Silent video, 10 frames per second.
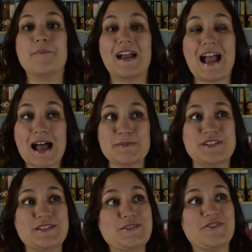My
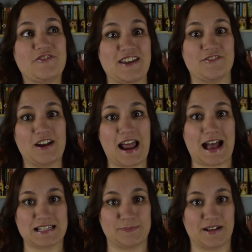absolute favorite
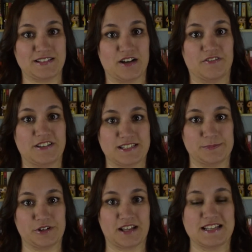aspect of this
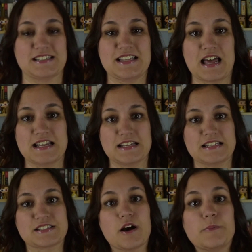book is that it
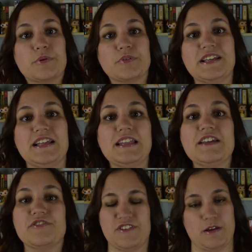is
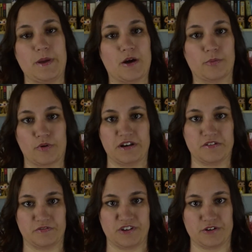completely female point
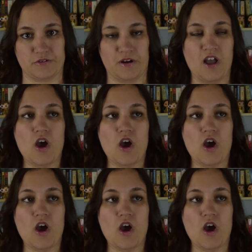of view